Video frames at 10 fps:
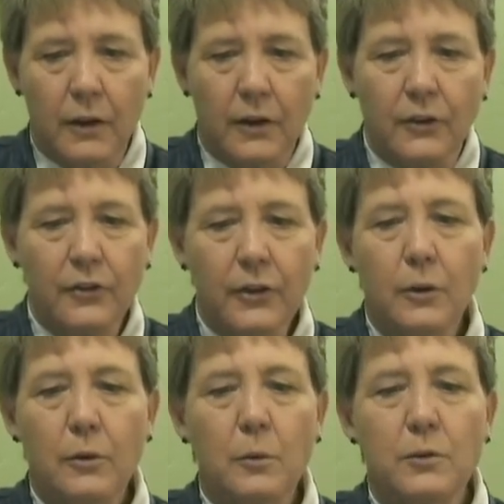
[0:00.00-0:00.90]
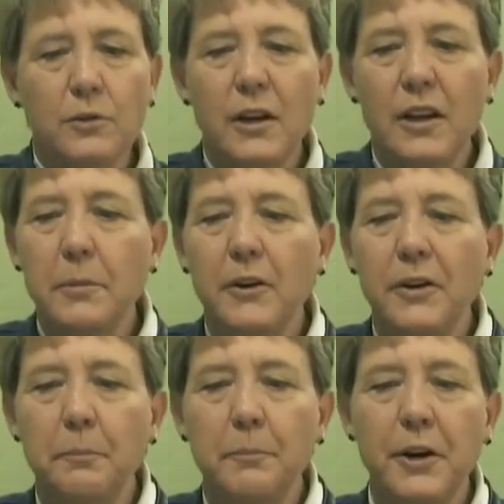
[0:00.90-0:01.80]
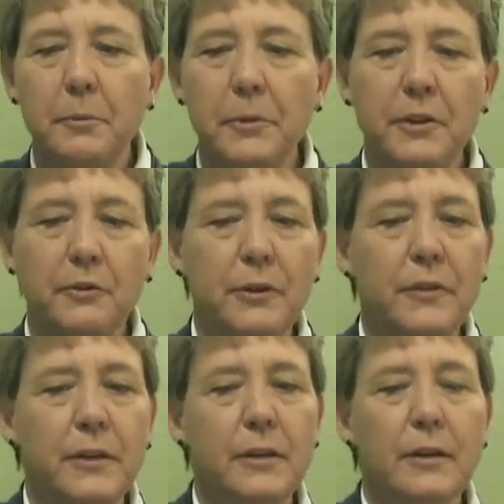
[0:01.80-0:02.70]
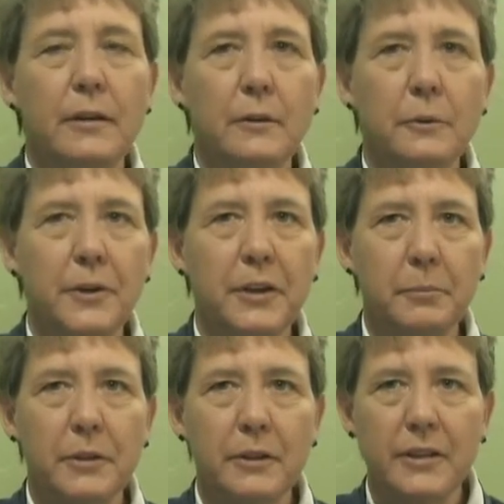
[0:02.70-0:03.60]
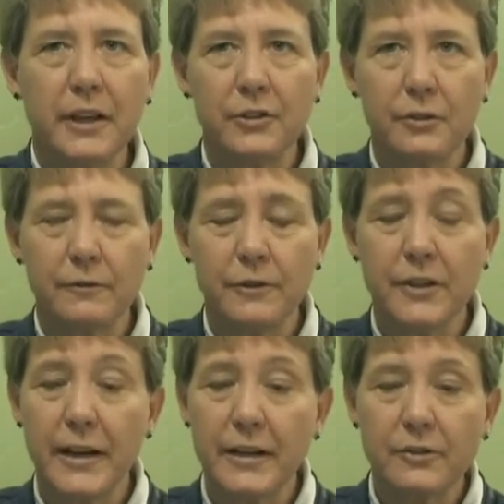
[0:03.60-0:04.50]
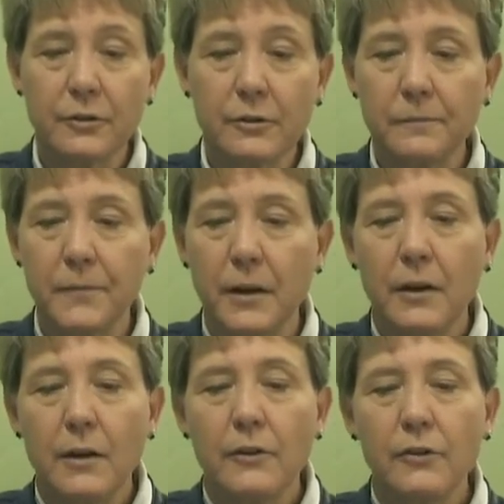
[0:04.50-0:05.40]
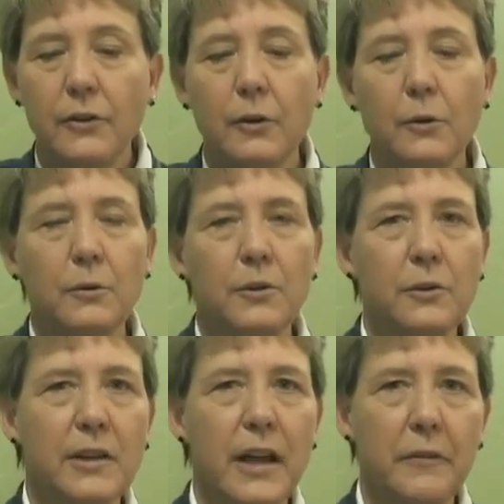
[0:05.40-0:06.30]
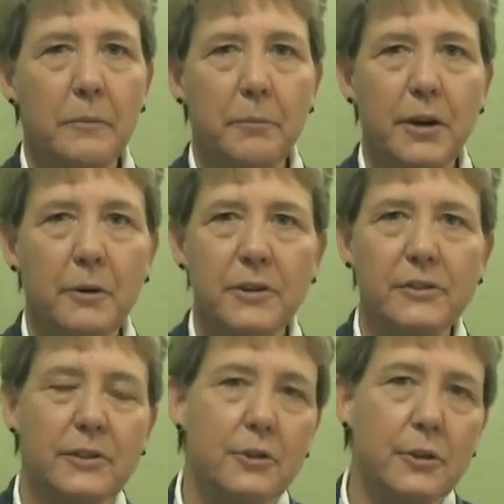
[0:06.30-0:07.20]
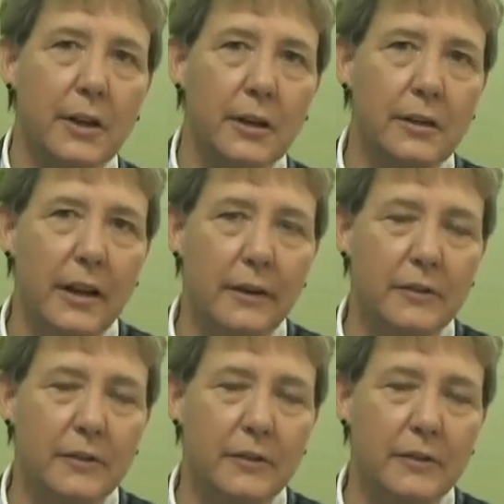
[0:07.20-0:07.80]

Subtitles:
So we're talking about impairment-driven rehabilitation for cancer. So you can have impairments and you can have